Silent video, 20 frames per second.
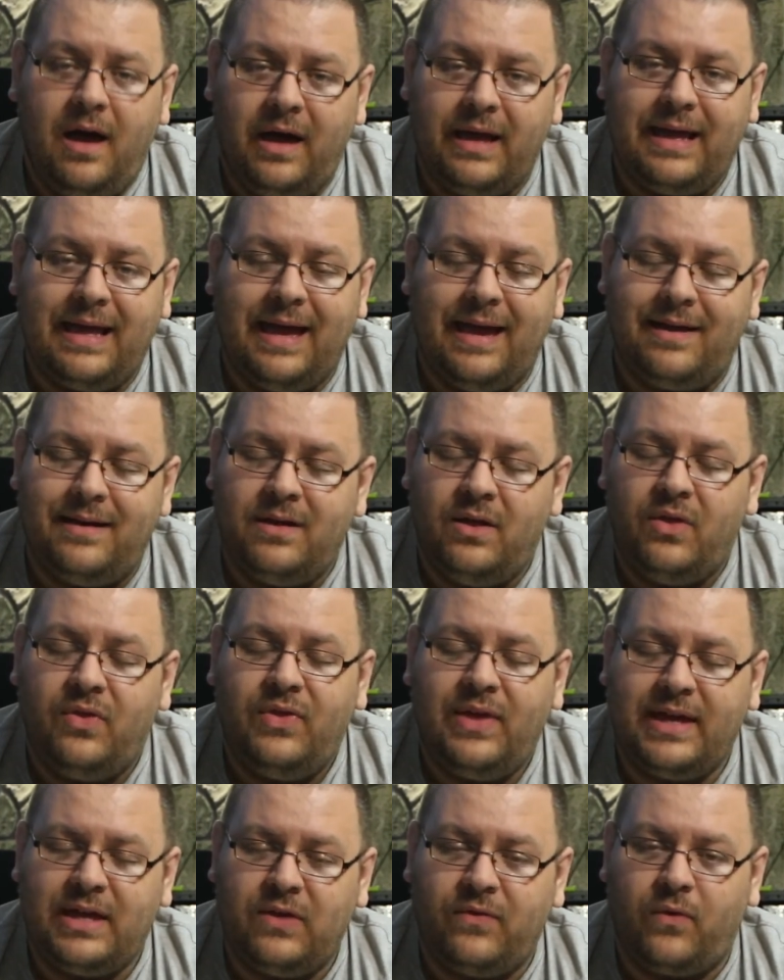Again,
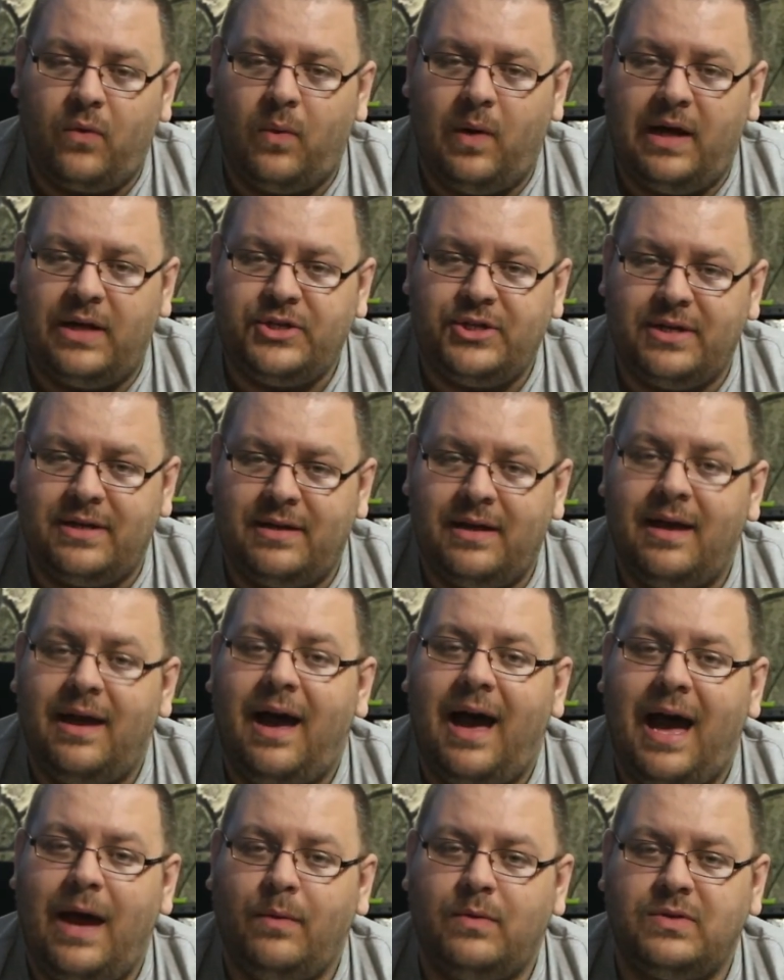thank you for watching.
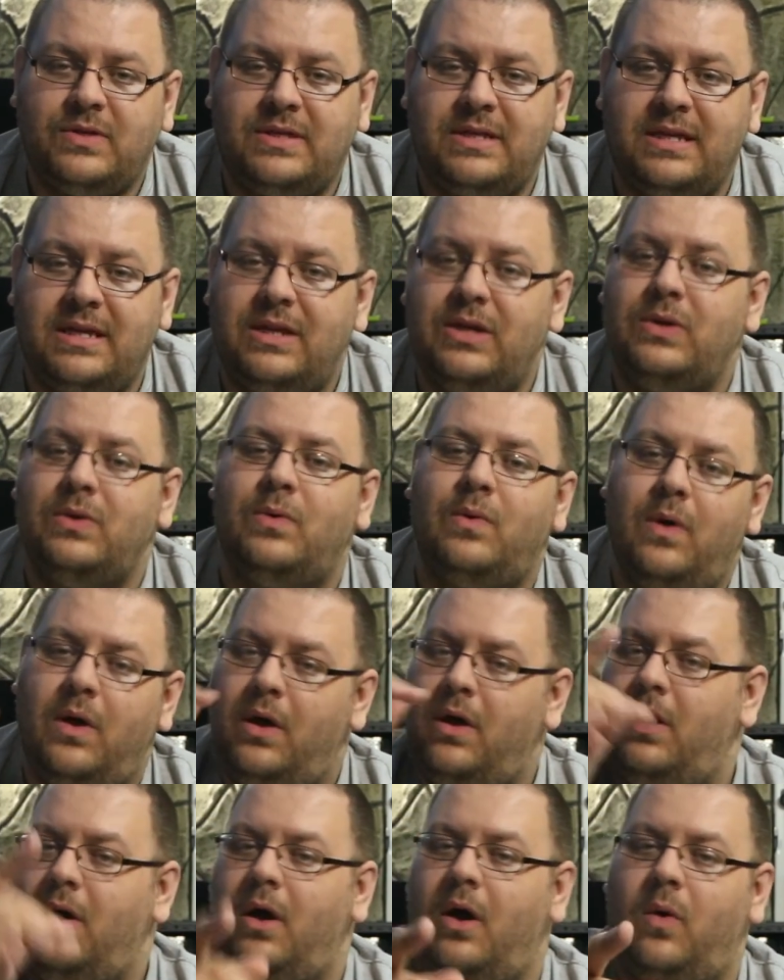I will see you
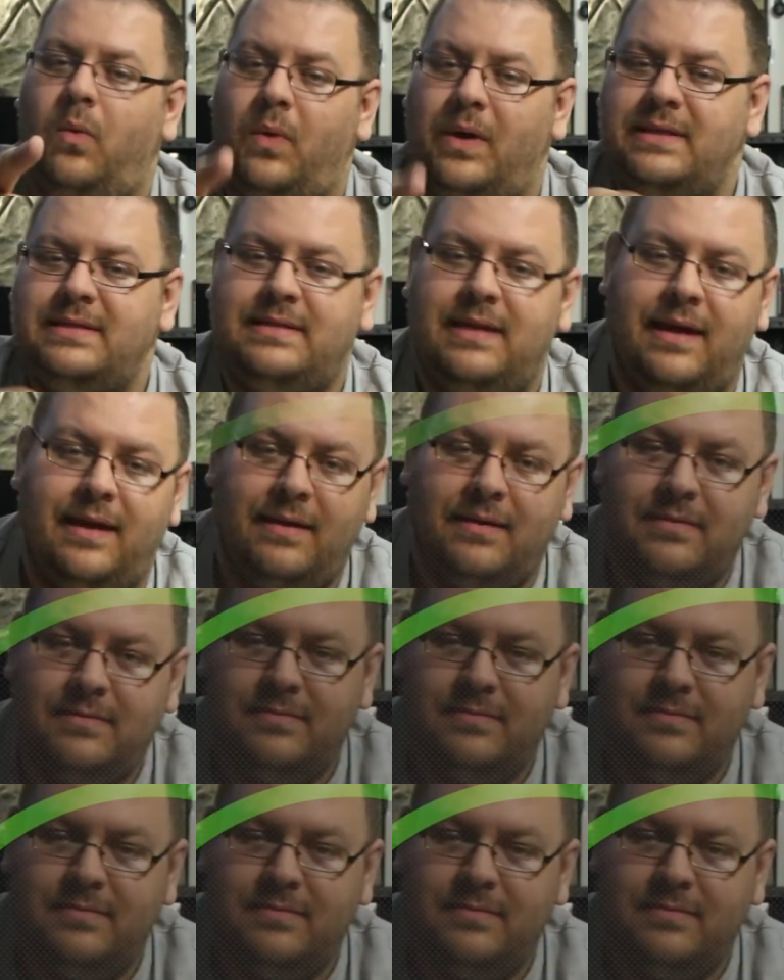on Wednesday.